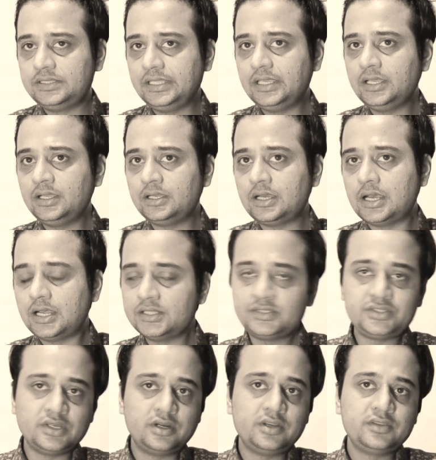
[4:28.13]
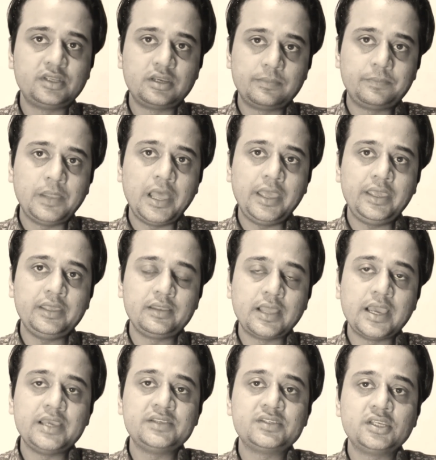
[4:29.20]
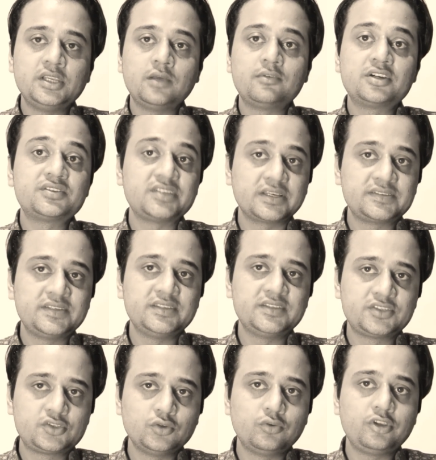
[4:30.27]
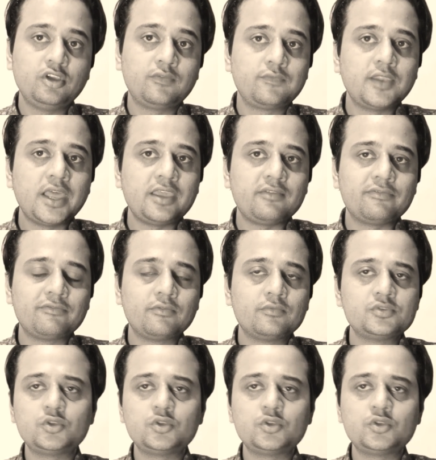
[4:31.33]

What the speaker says: The answer, the reply lies in our success story of life.